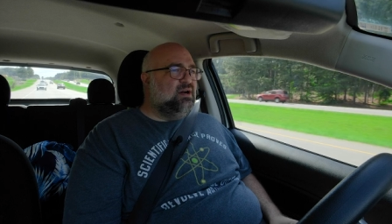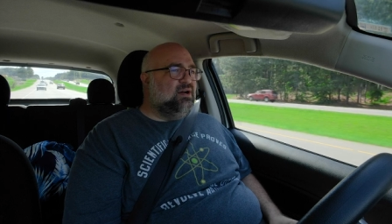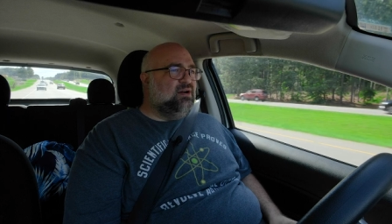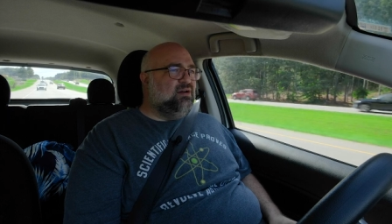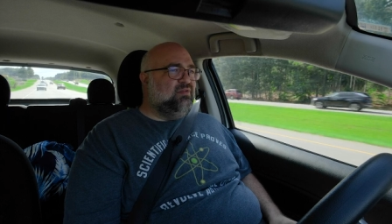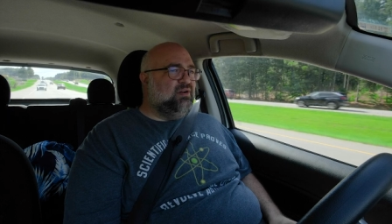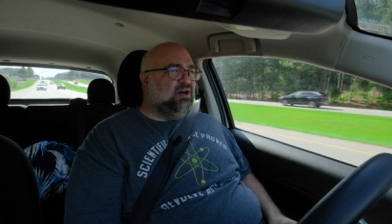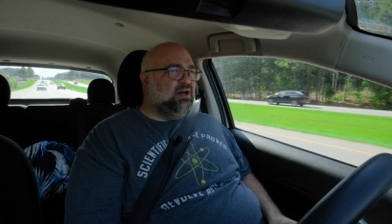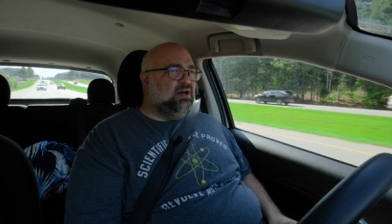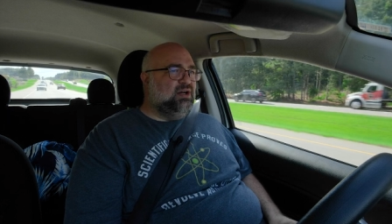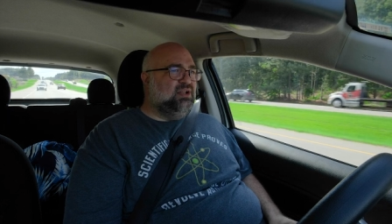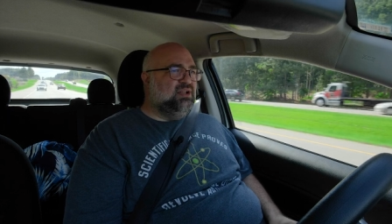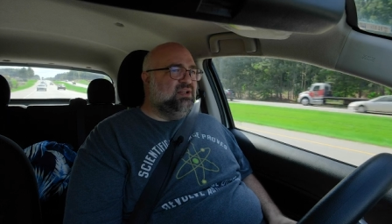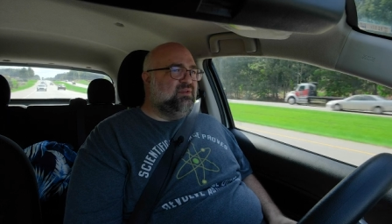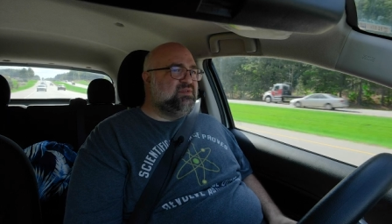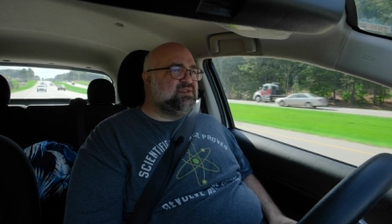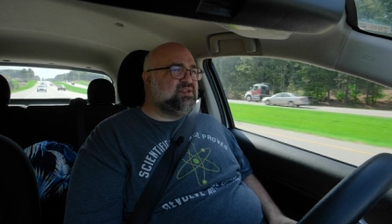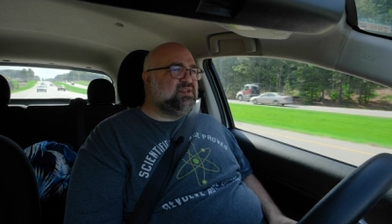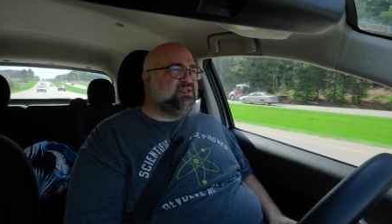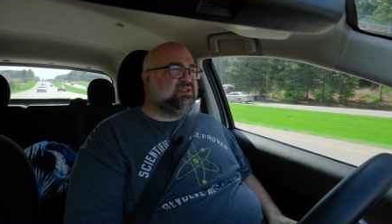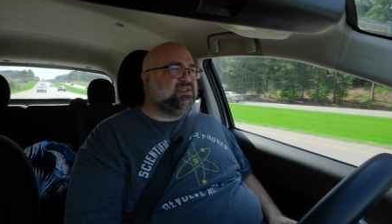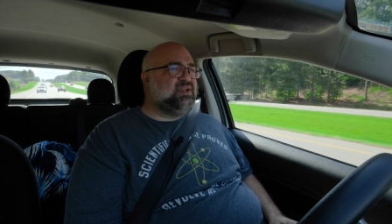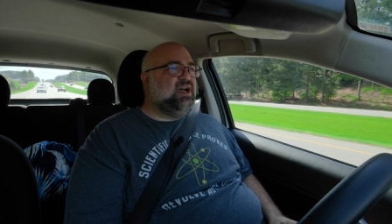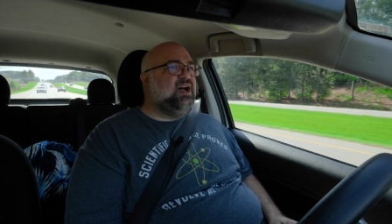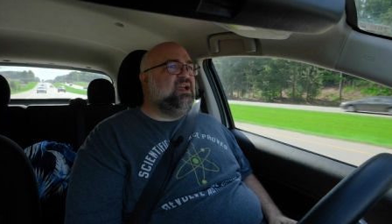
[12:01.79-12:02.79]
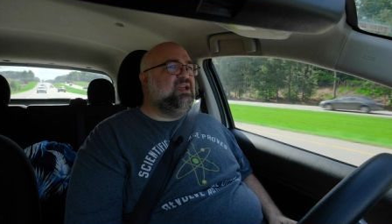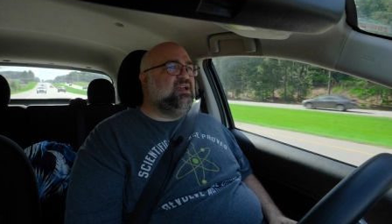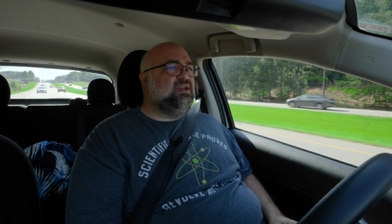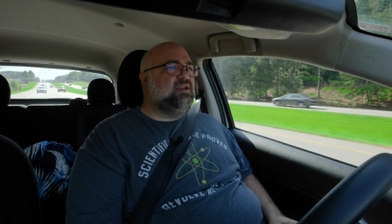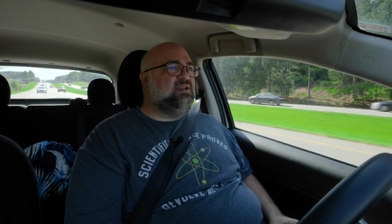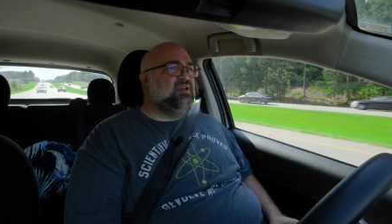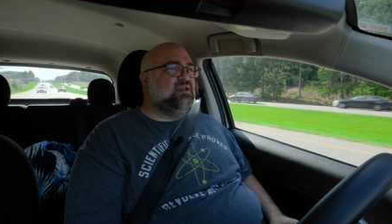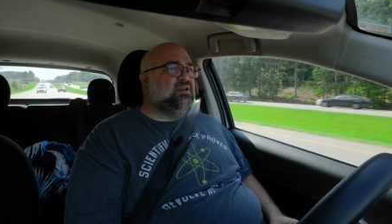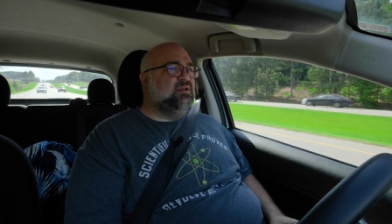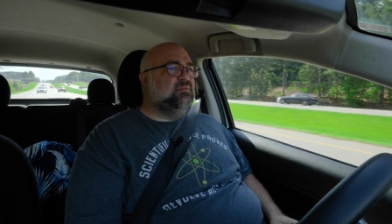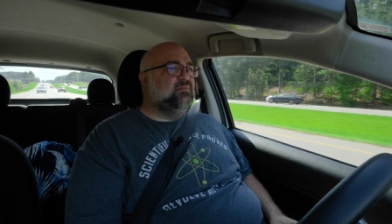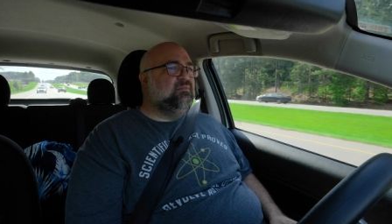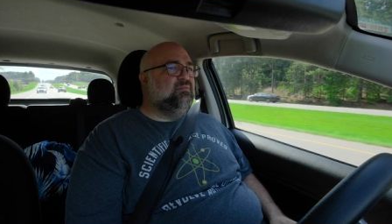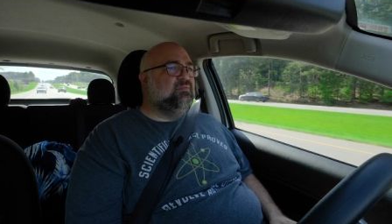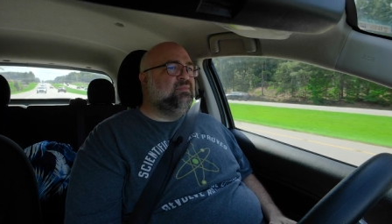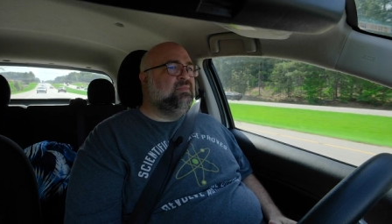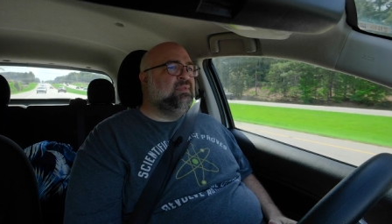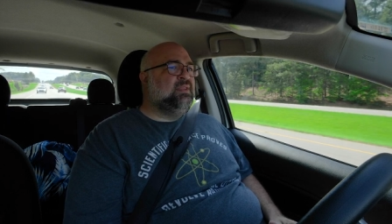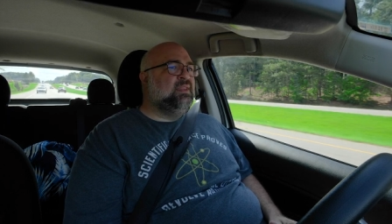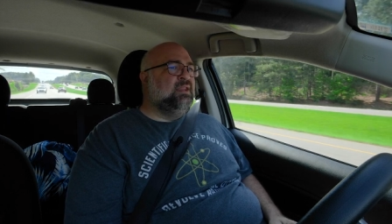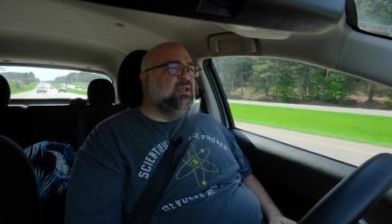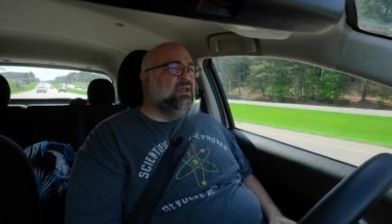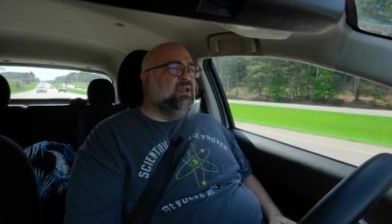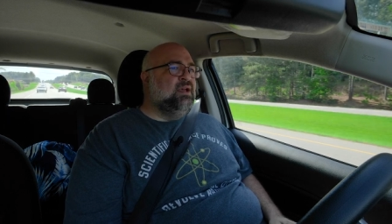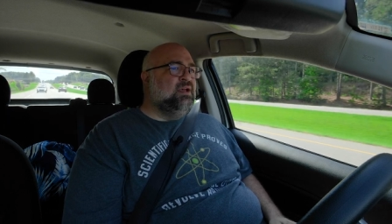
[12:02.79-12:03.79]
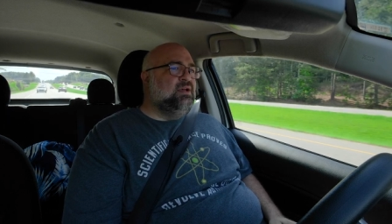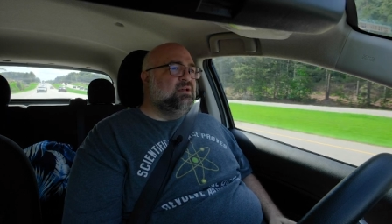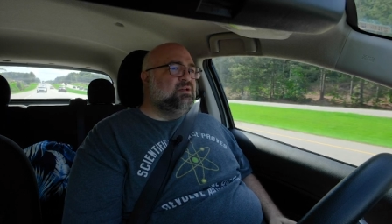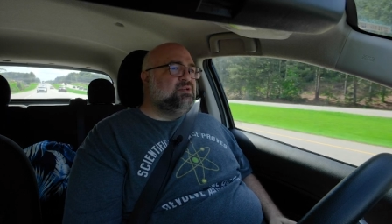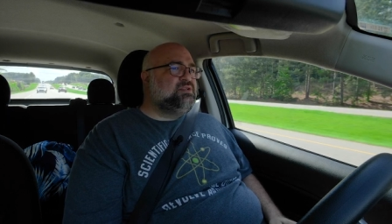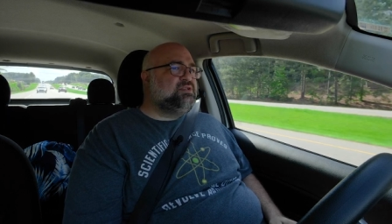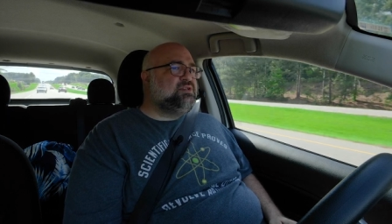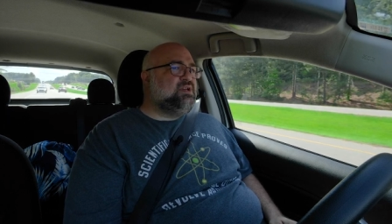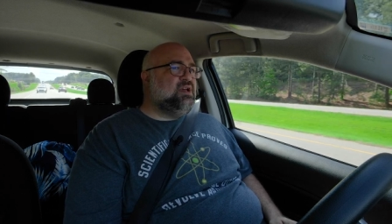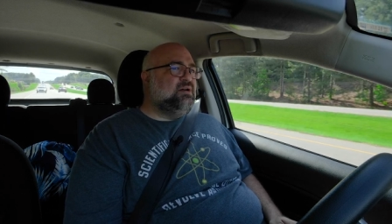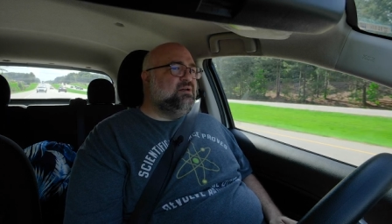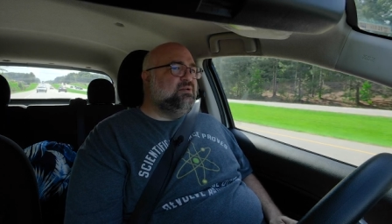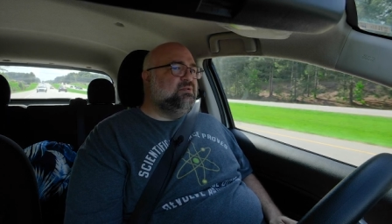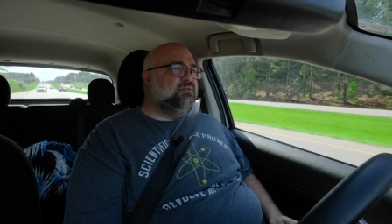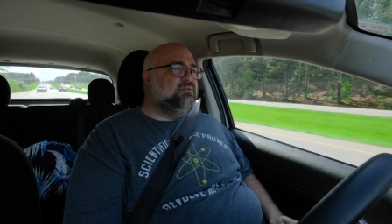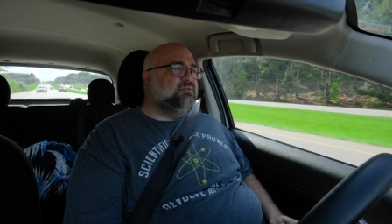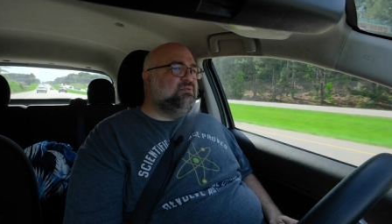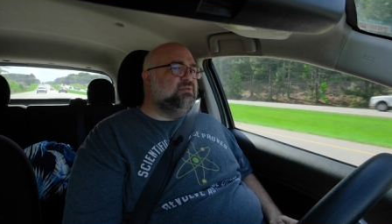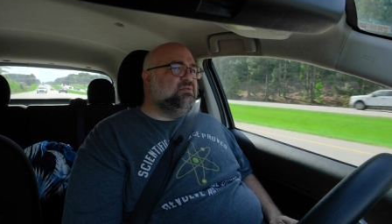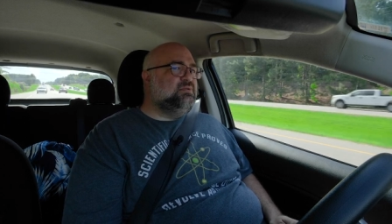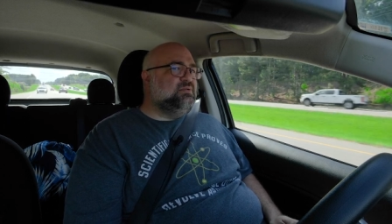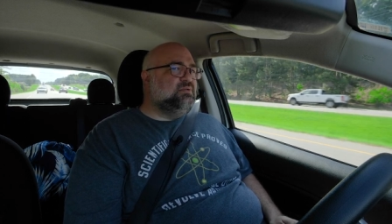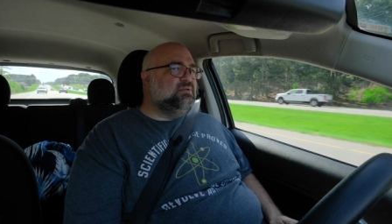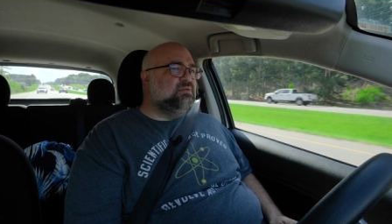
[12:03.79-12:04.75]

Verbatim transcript: of all of society. So